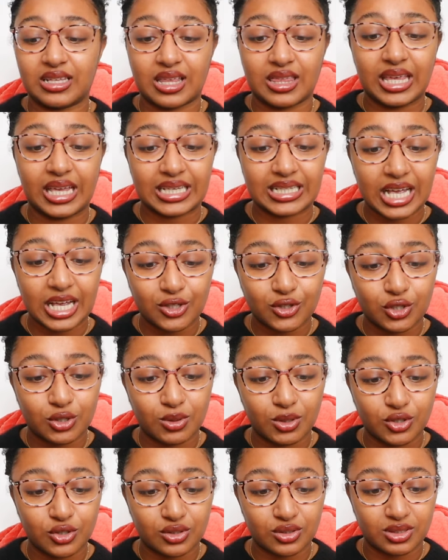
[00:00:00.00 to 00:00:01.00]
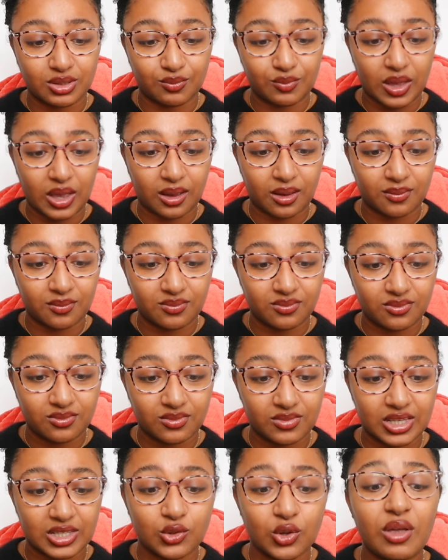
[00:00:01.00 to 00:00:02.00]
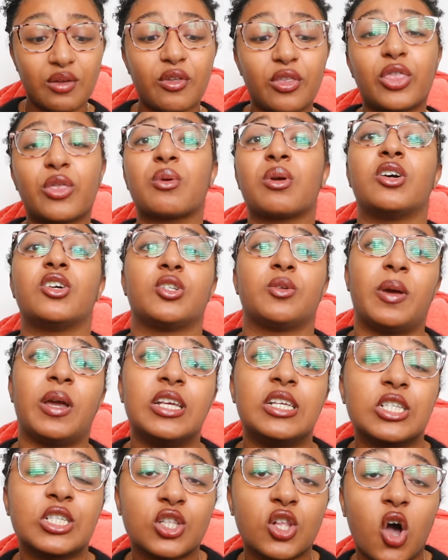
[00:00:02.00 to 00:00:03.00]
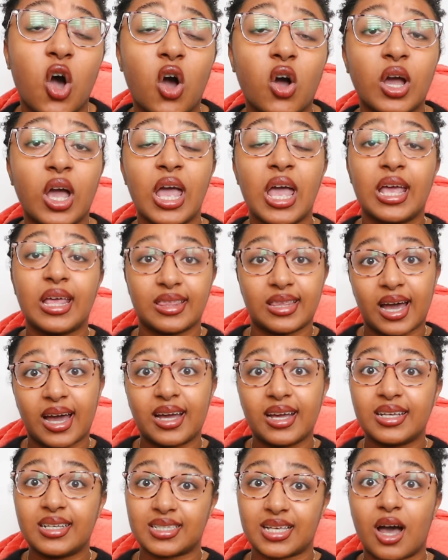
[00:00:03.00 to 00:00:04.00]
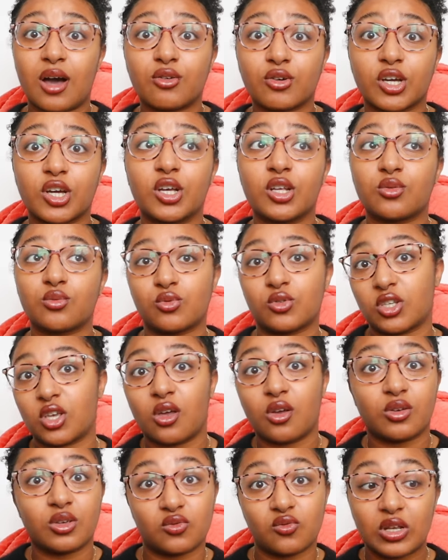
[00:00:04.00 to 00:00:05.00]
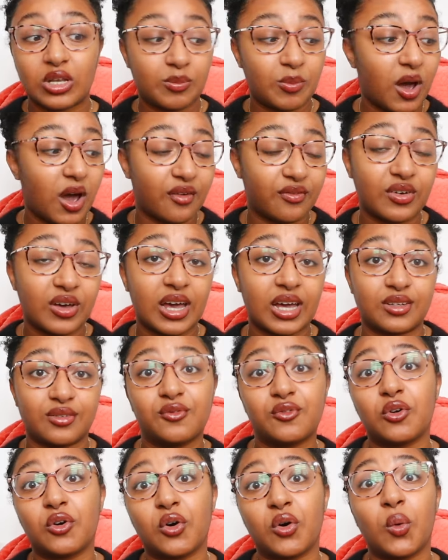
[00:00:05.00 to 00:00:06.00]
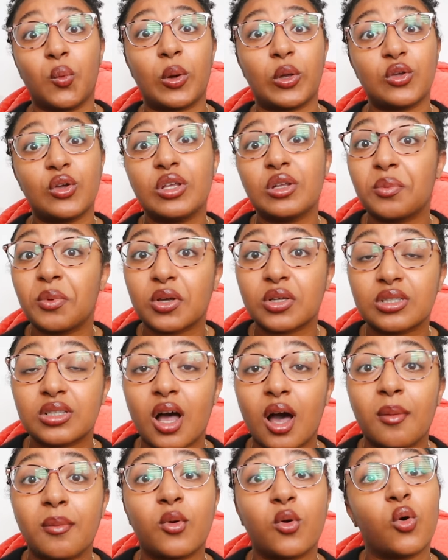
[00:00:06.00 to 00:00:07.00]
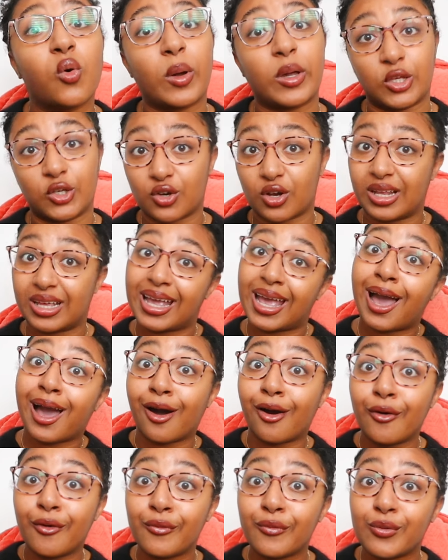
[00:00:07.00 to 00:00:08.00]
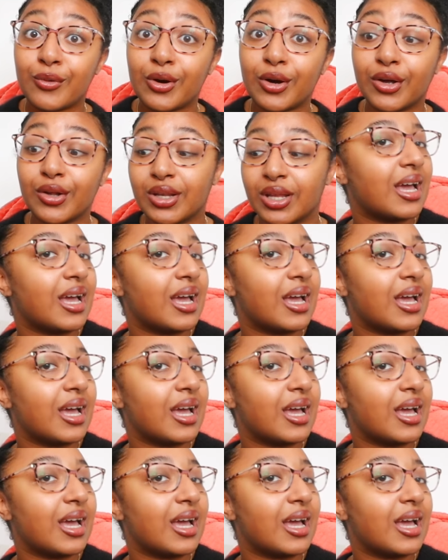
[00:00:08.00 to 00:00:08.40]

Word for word: I think it's like 200 something. It's not even 300 pages long. That is how good. So it's really perfect for when you're in a book slump or when you're trying to get out of one.